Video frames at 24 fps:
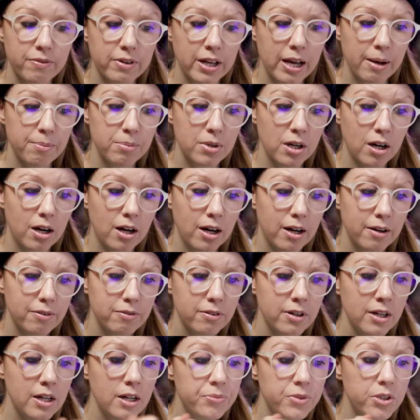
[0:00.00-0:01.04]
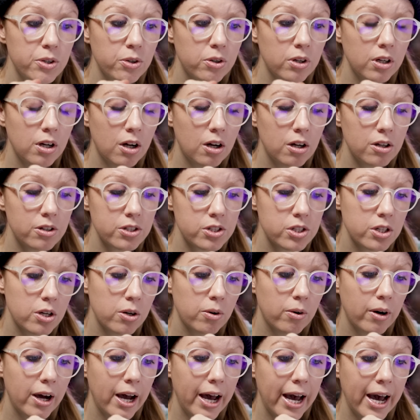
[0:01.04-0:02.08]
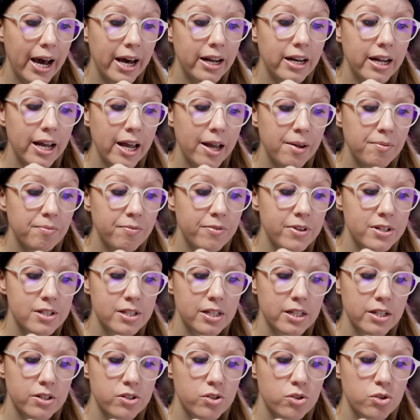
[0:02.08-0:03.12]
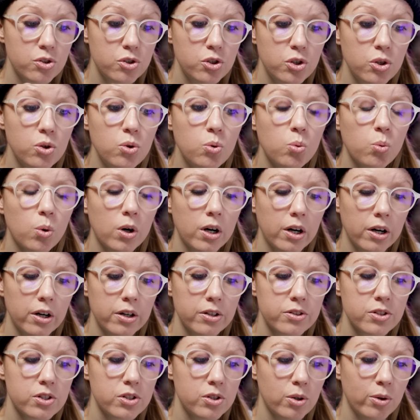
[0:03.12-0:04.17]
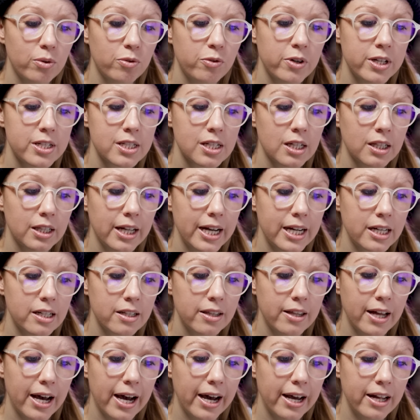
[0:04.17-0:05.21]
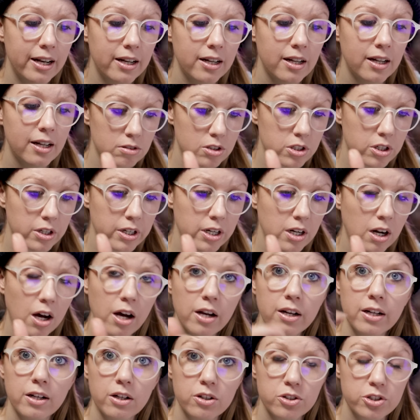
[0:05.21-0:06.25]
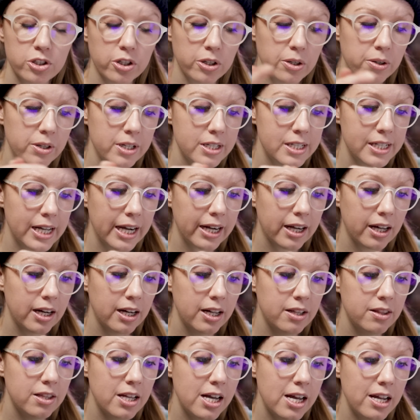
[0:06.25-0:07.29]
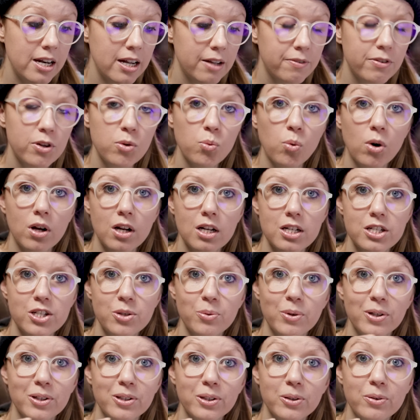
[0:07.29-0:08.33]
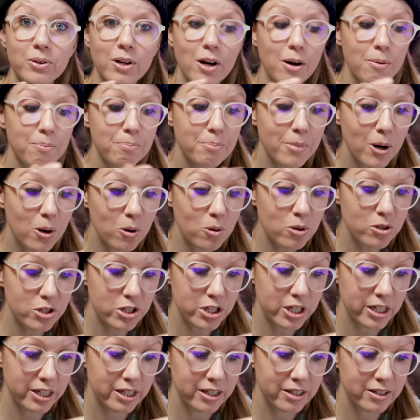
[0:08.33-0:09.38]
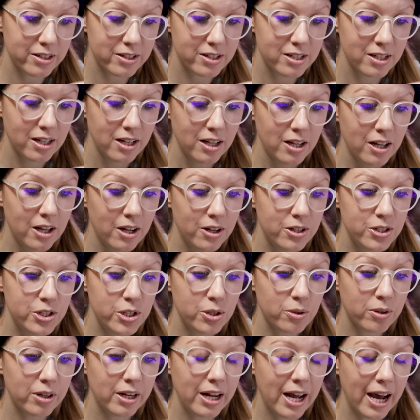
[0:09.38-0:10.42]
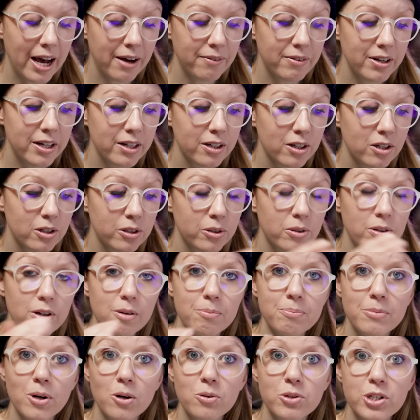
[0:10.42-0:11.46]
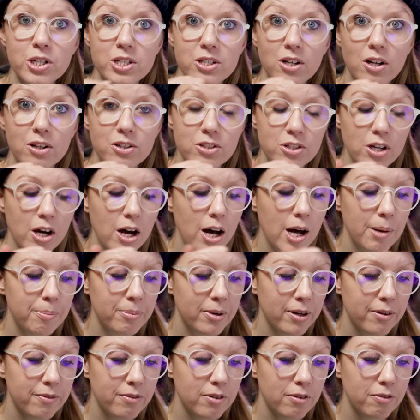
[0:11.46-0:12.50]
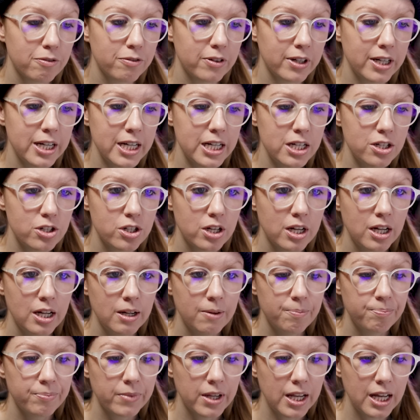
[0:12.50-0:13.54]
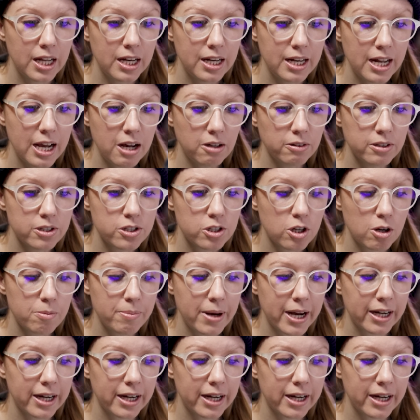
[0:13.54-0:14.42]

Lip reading: I've kept off. You can also add emphasis to words. So if we select that, turn it on, and I'll show you in a second. And then if you want it to include emojis, so you can have it include emojis on top of the footage. And now let's go